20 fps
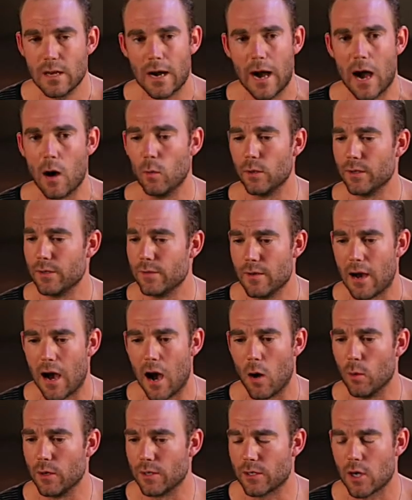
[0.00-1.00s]
I would,
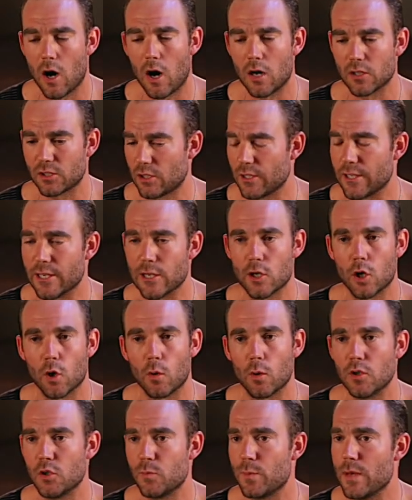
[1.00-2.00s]
I would constantly
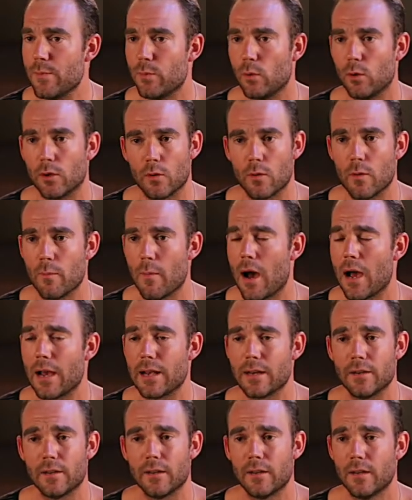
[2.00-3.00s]
encourage people and
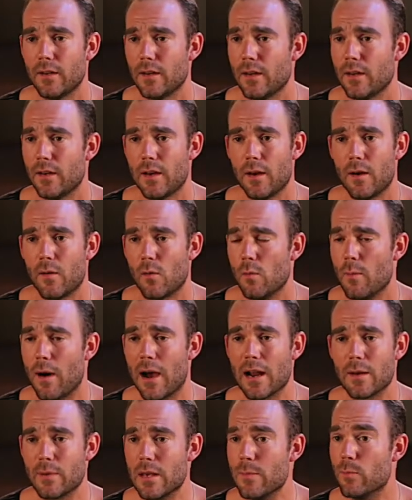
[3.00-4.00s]
remind,
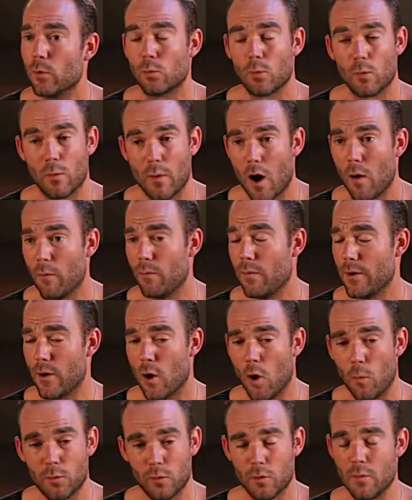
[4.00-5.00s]
remind people and help, and
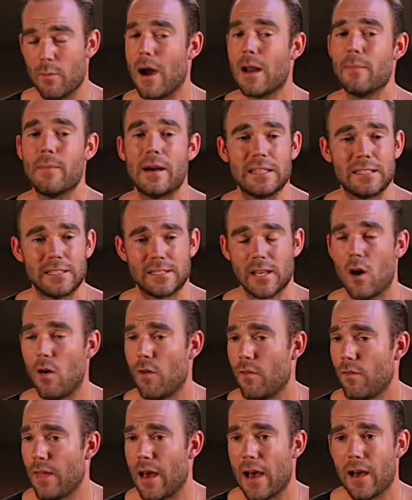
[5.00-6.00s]
hope to remind
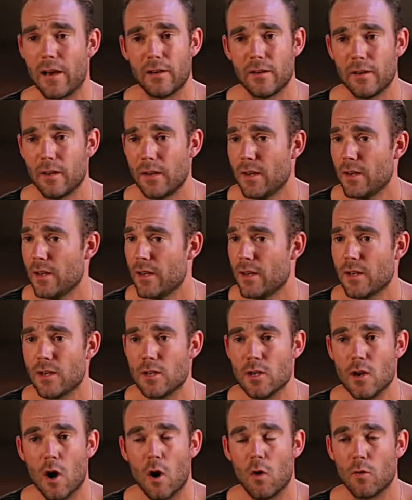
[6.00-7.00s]
myself that,
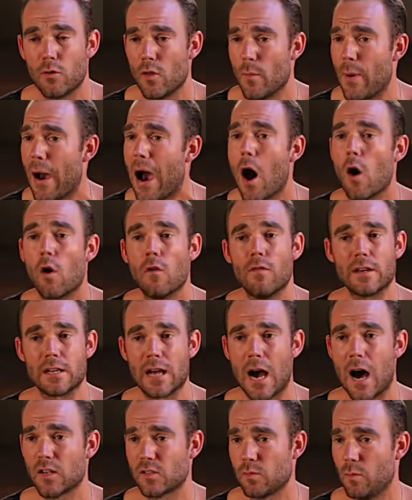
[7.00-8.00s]
you know, for the power of the
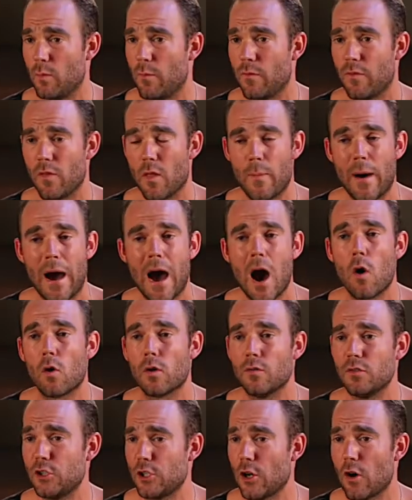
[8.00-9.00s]
gospel, for the
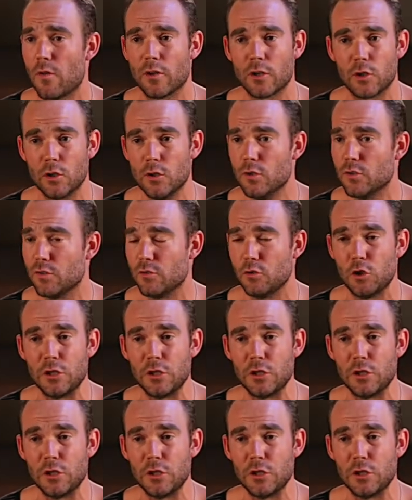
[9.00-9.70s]
power of sharing the good news of